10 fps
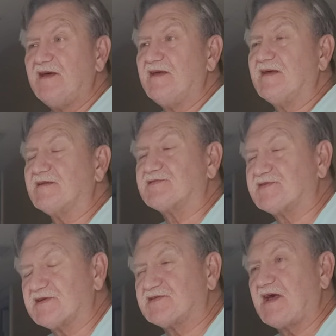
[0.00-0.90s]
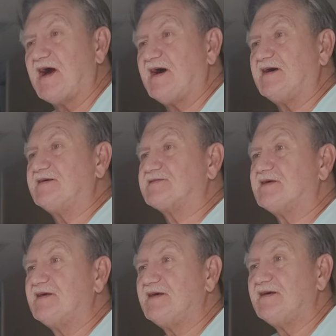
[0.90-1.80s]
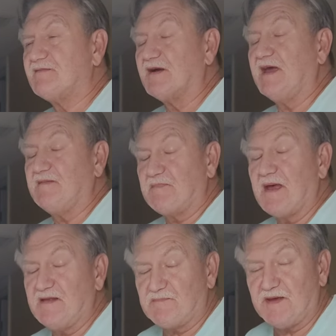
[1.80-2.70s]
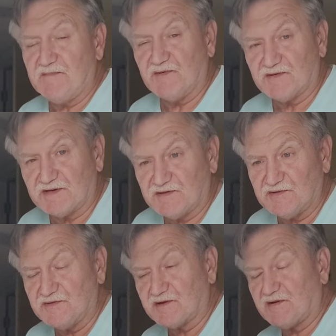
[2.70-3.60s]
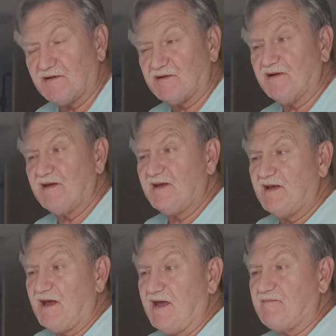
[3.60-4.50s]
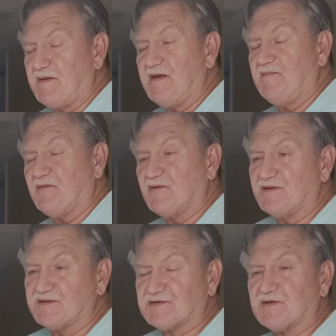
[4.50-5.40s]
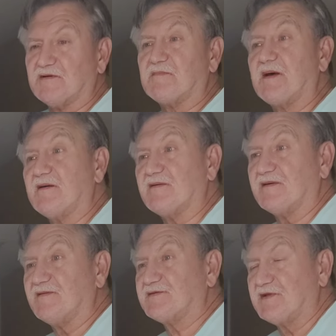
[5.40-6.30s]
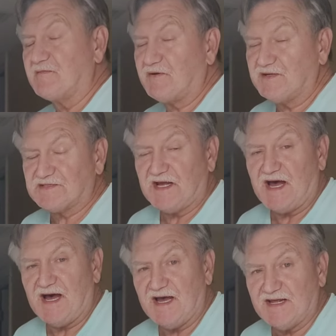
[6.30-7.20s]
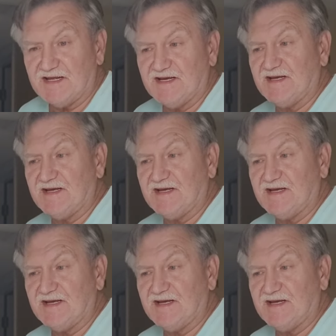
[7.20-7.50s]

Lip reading: You had 6 guys, well, eight people, including the crew. 8 people on this little boat, and there's no place to hide.